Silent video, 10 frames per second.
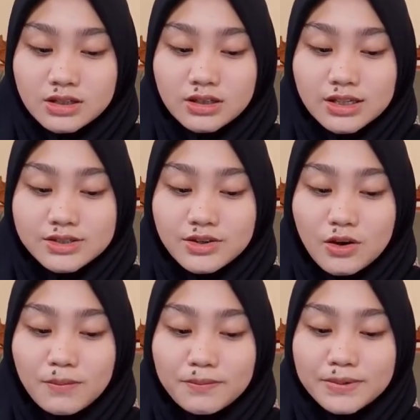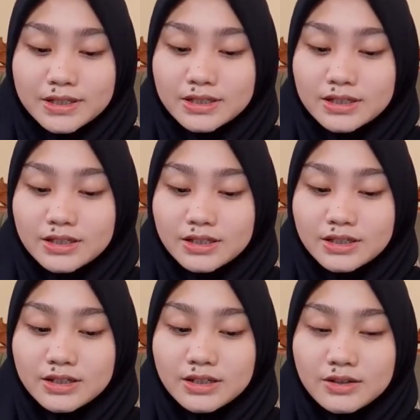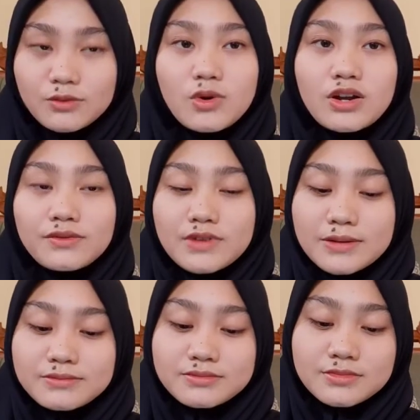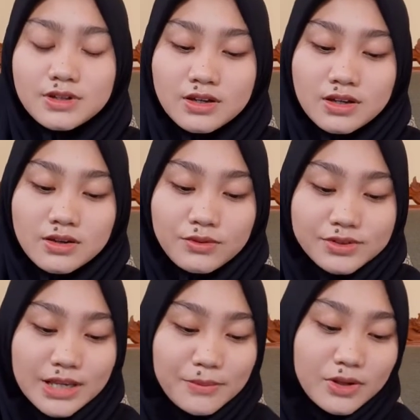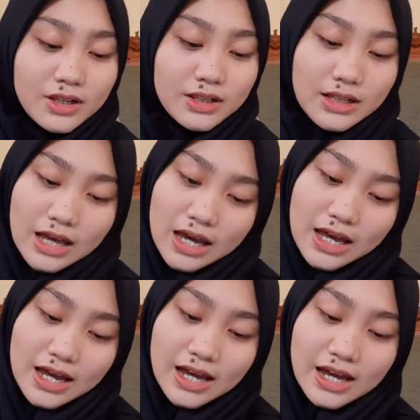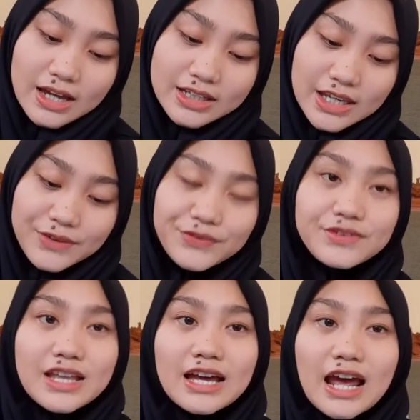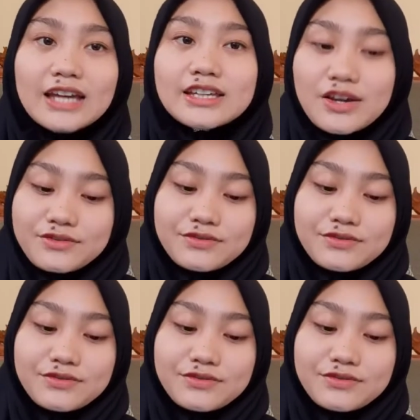Let's open one of them. For example, a gift that I give.